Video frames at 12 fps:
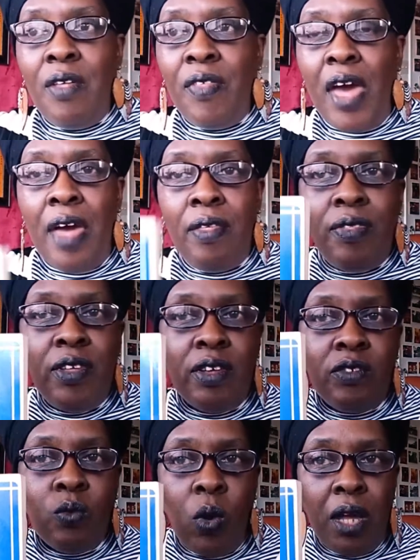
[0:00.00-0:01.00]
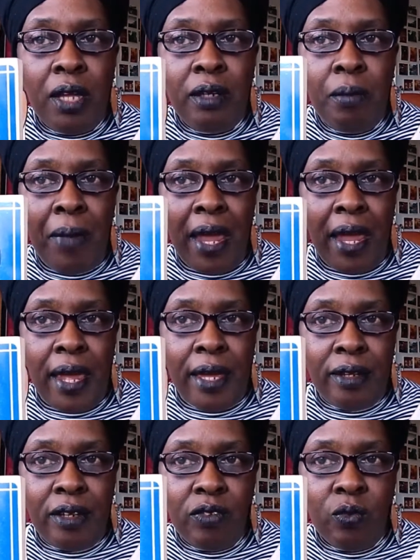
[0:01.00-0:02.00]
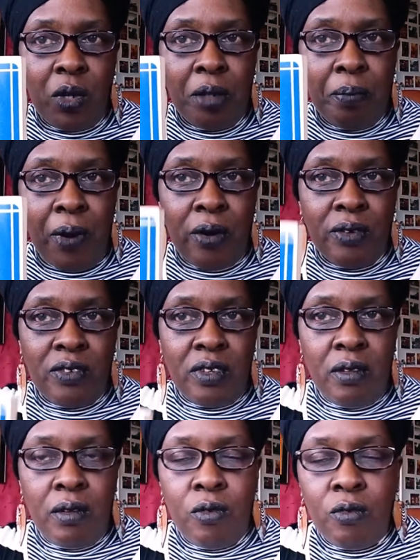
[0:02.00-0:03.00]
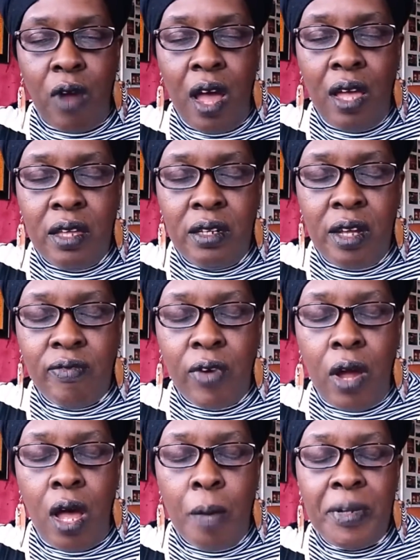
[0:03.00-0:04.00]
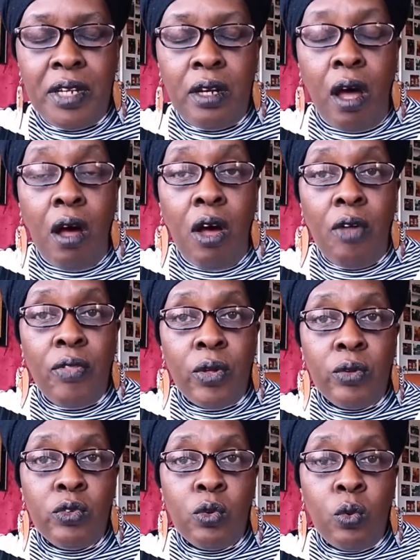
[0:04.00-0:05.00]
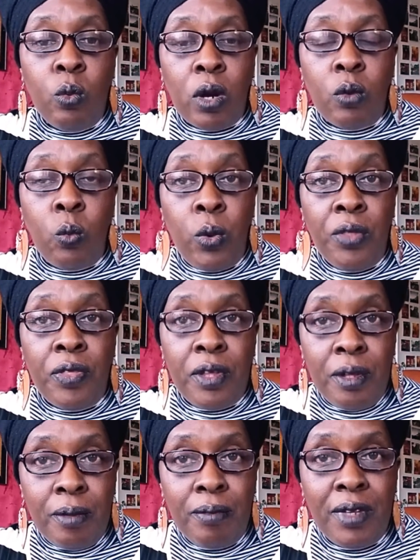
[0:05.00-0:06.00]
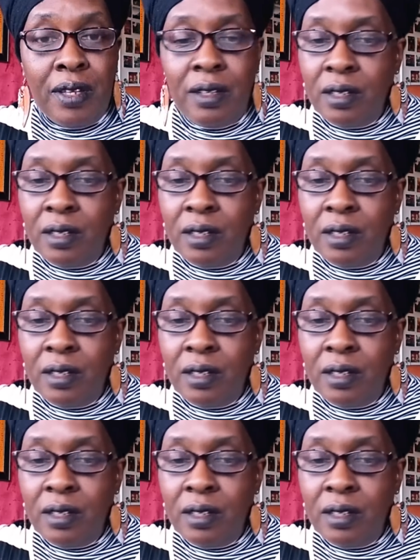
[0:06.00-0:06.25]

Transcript: that this one man, this one person, Ra-Nefer Amen, and all those who work with him,